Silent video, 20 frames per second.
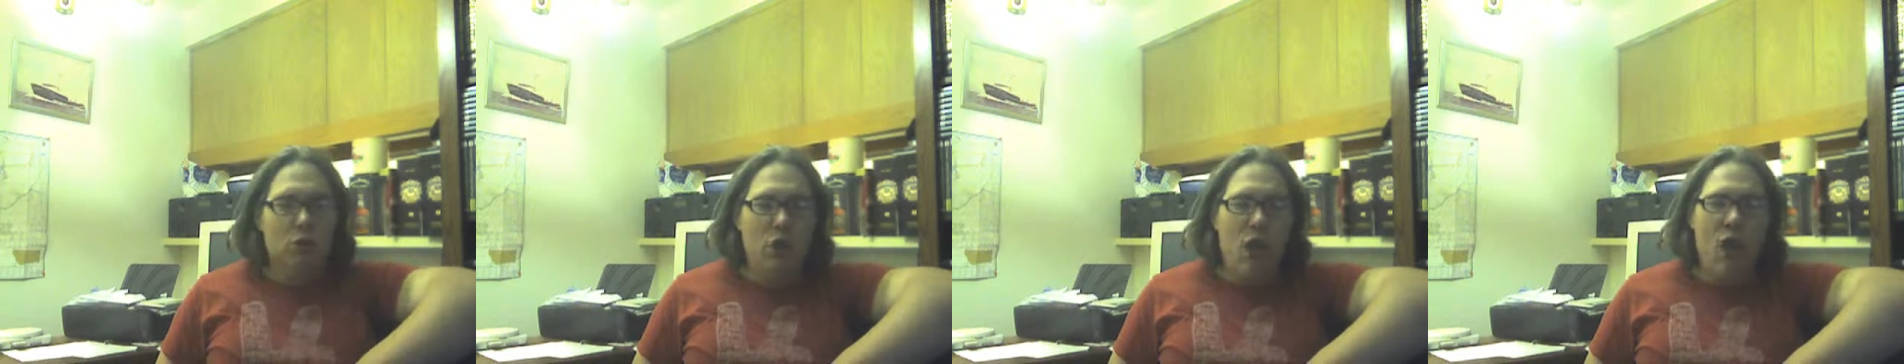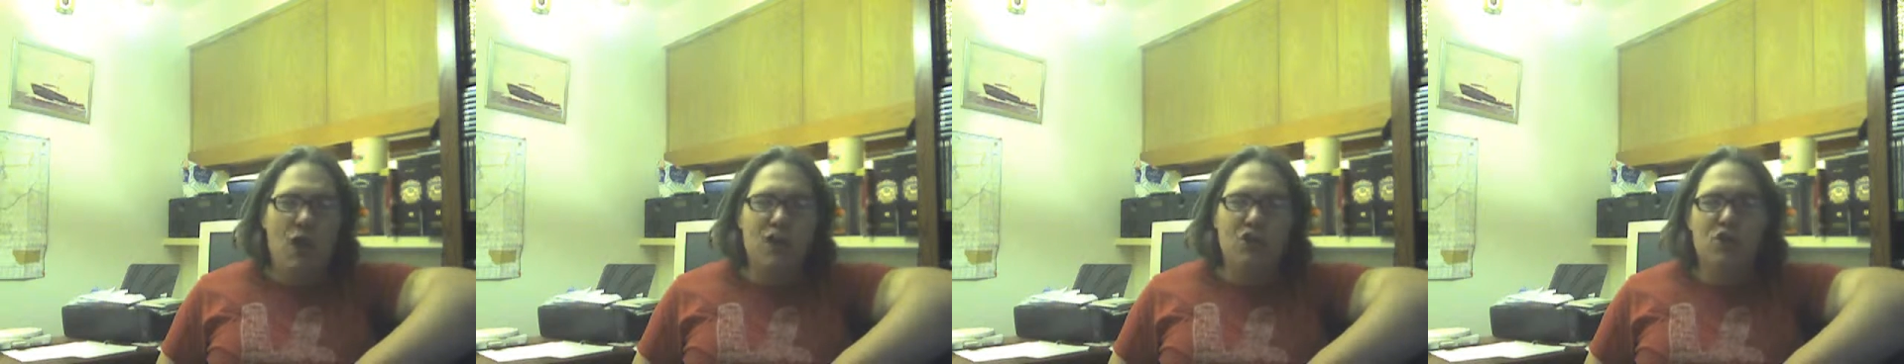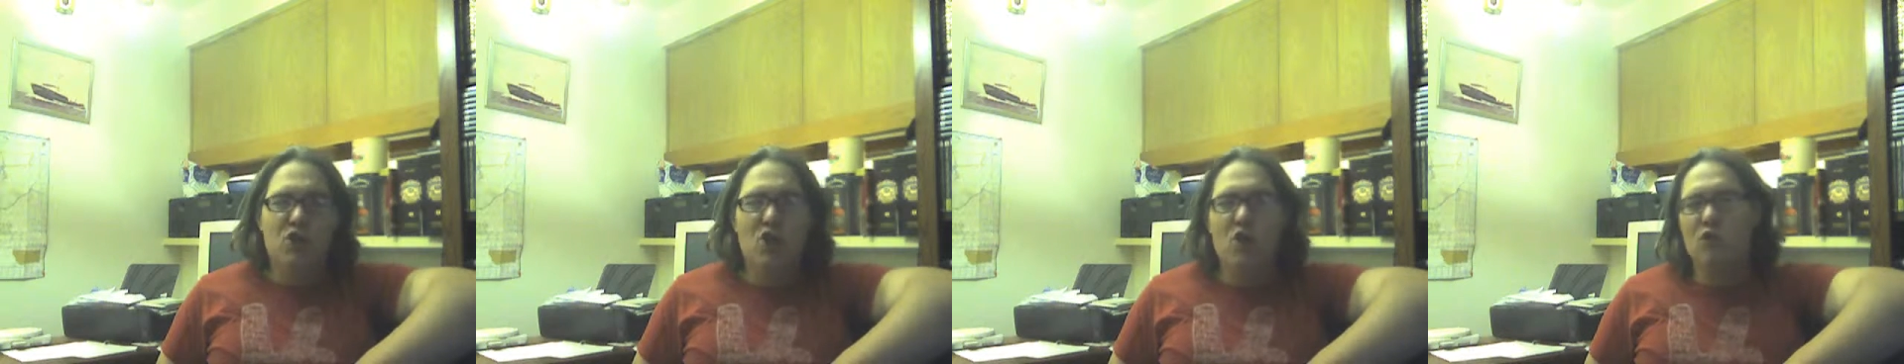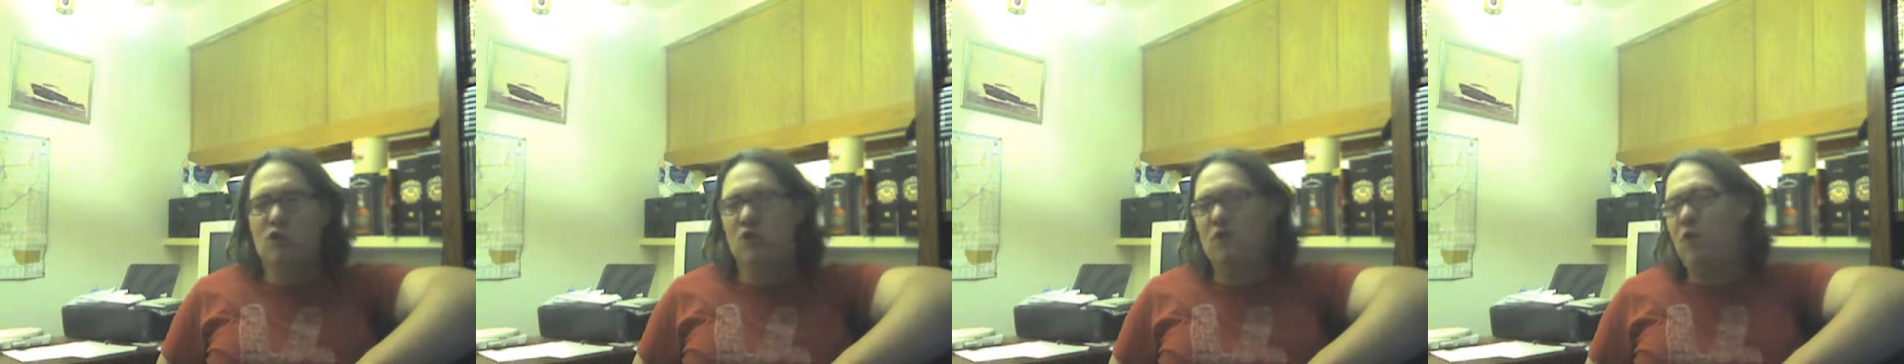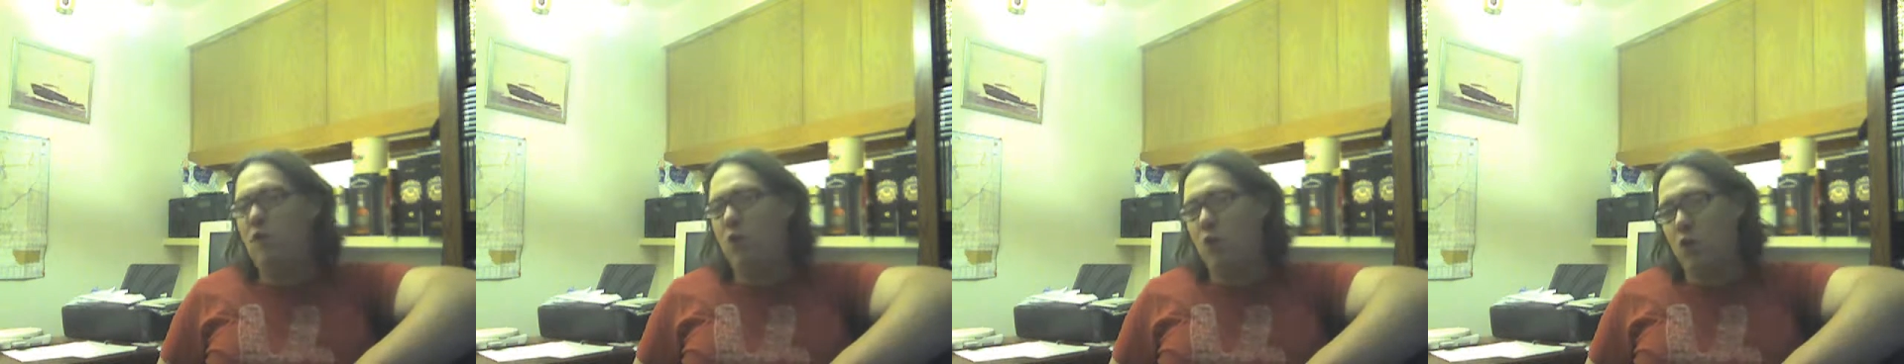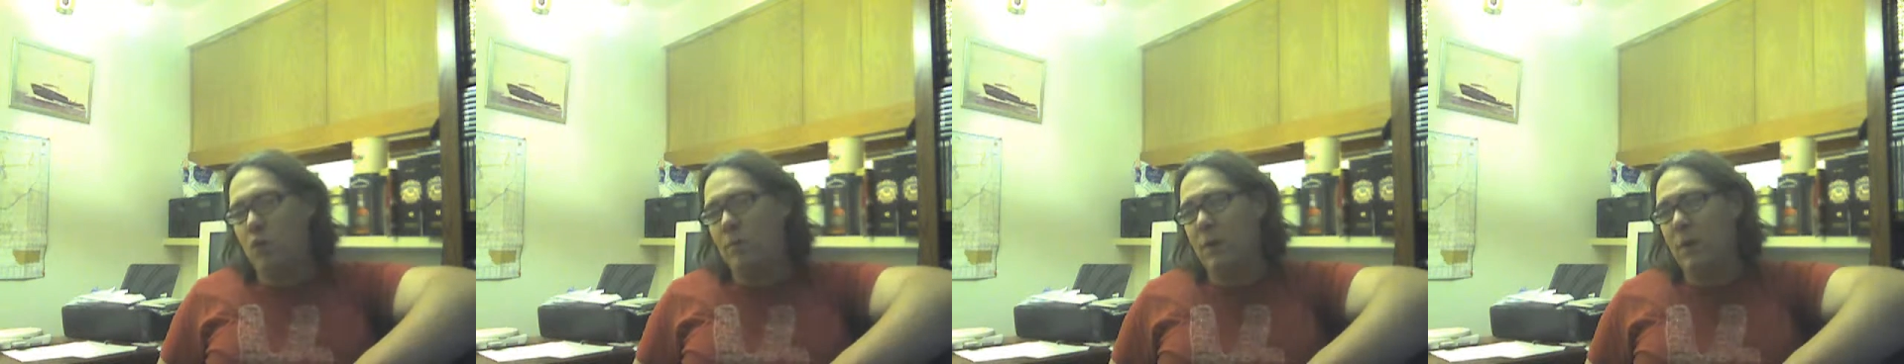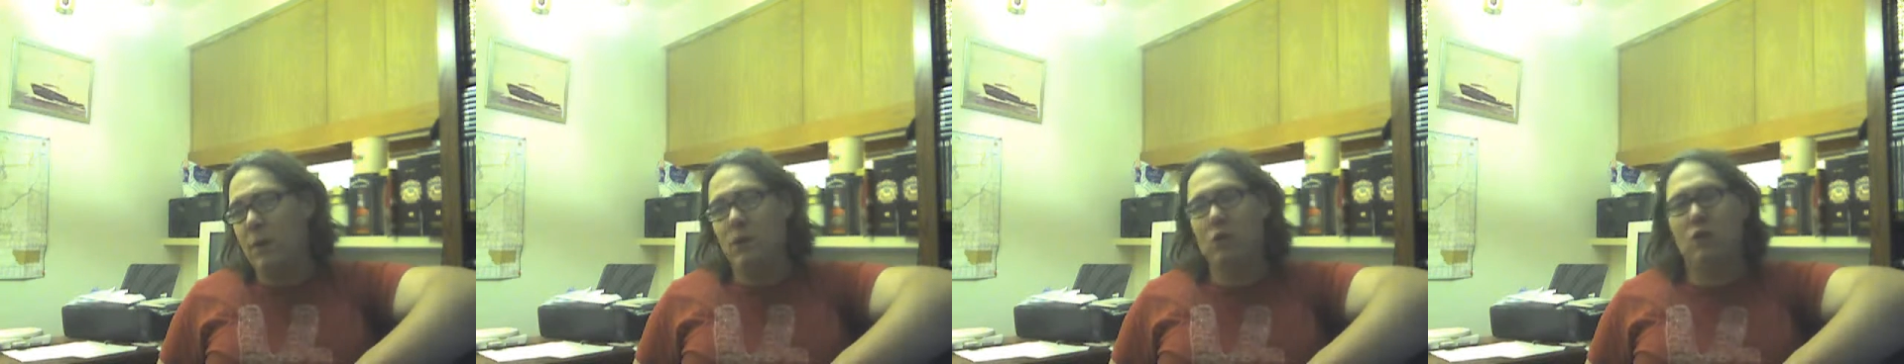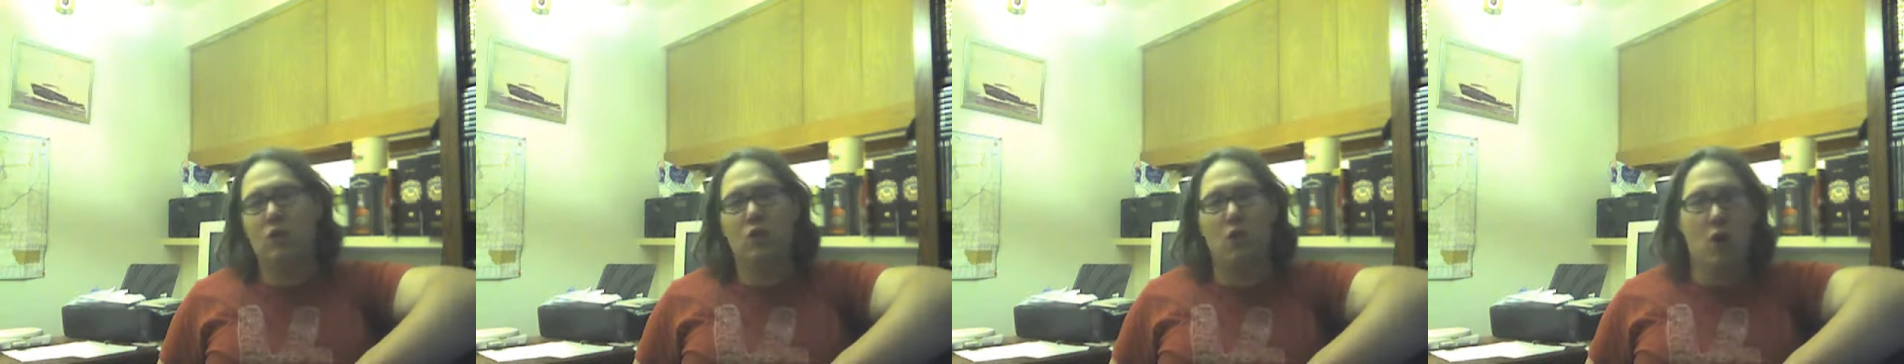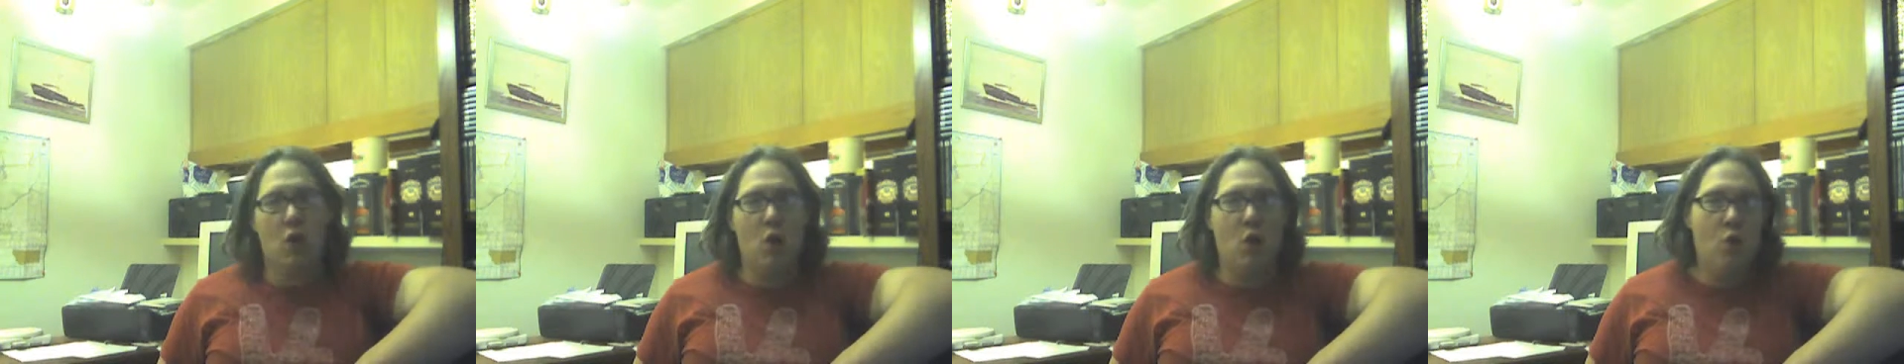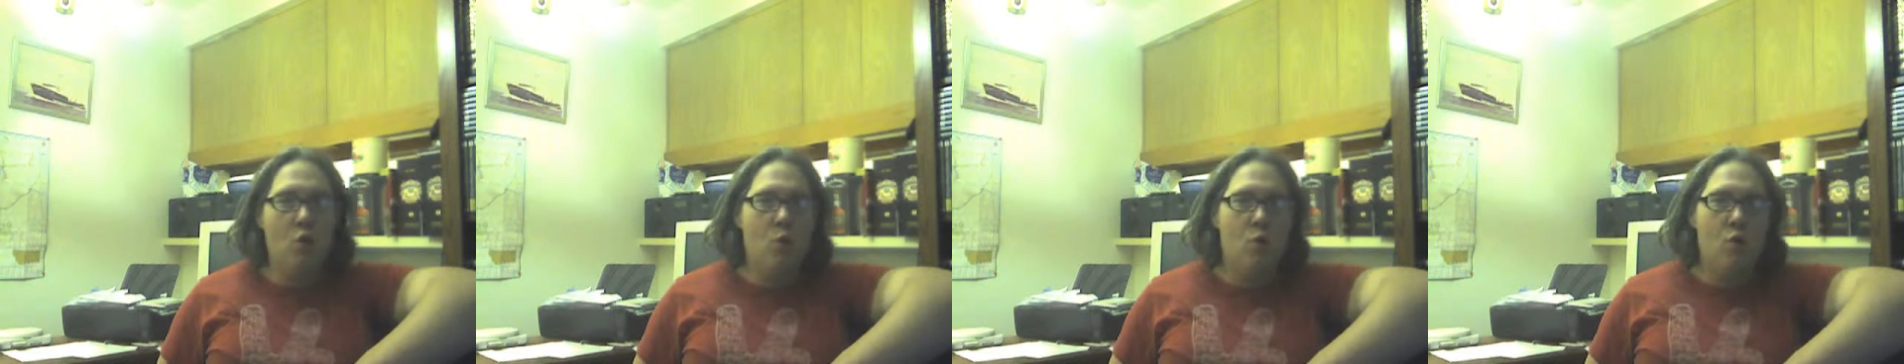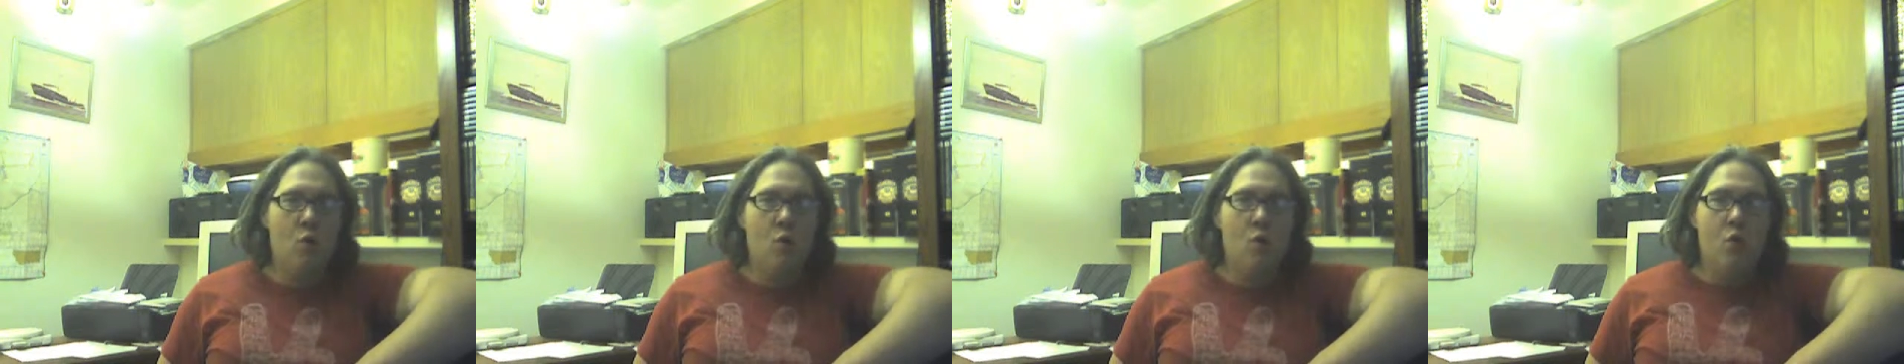God chose for me, so.